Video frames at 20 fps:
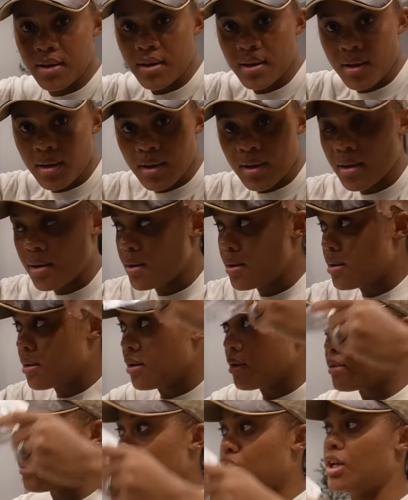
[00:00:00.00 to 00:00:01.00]
What?
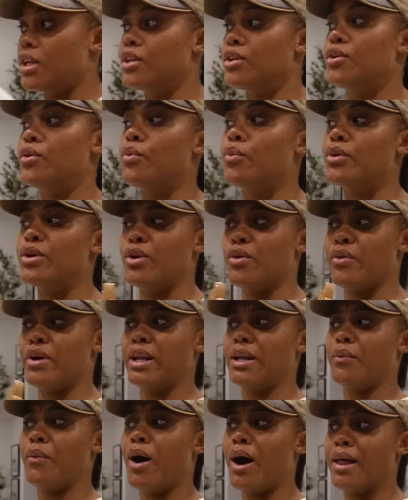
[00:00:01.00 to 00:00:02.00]
Ginny, you
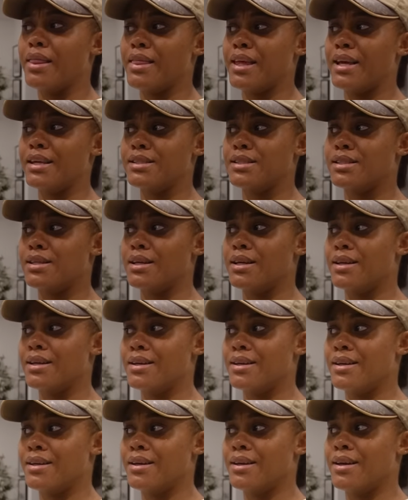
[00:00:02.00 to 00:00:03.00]
really want this?
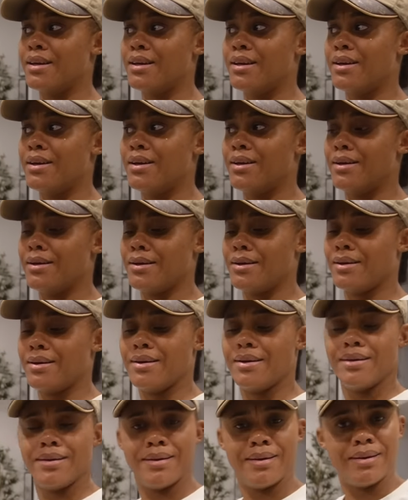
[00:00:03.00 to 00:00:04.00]
Yes.
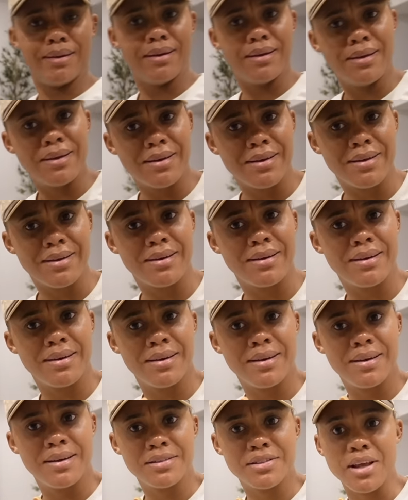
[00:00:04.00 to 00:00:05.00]
No!
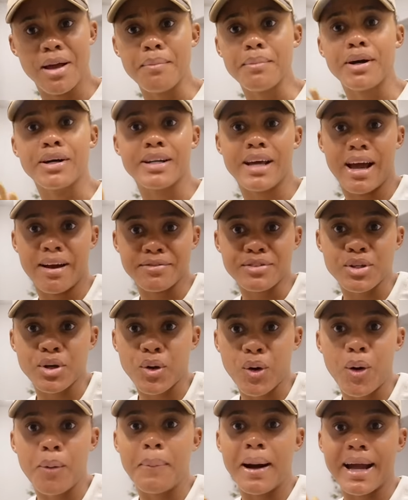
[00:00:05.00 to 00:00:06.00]
So I'm gonna have to
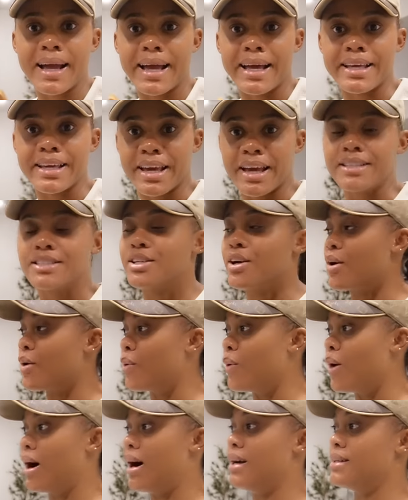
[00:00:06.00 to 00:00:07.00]
go back and get her
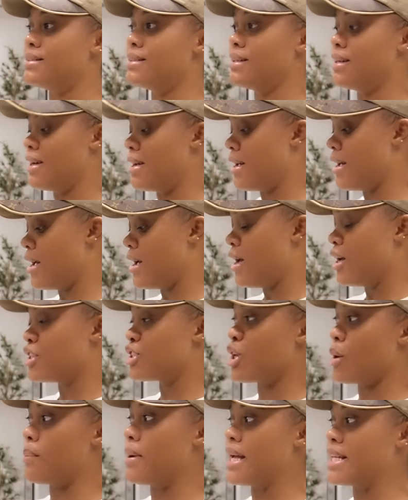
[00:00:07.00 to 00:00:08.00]
one.
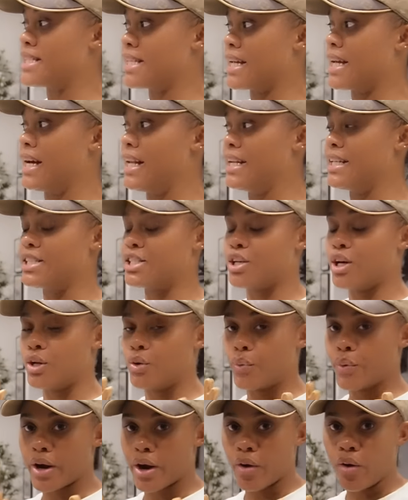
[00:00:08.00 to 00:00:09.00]
so basically, it's
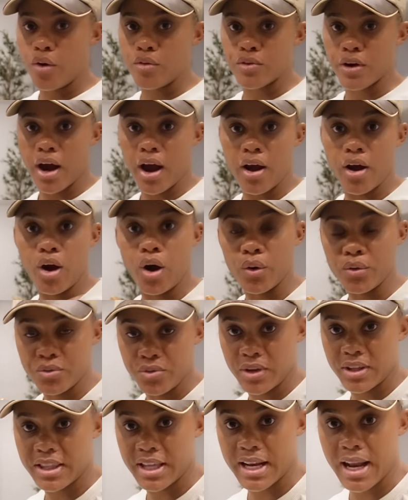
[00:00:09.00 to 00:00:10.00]
gonna wear over an
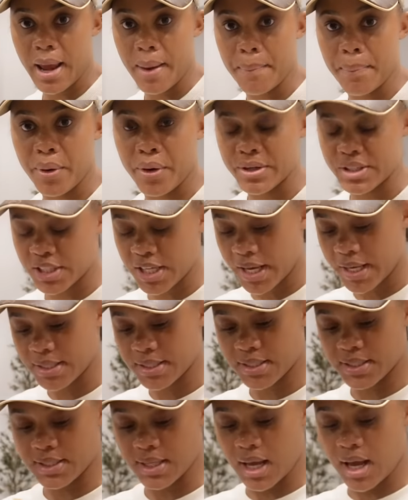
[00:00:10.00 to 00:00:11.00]
outfit that I
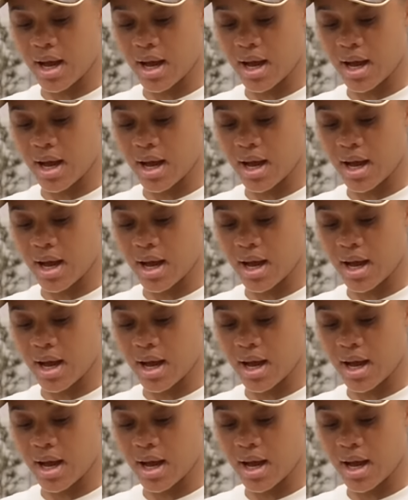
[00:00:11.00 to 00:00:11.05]
purchased.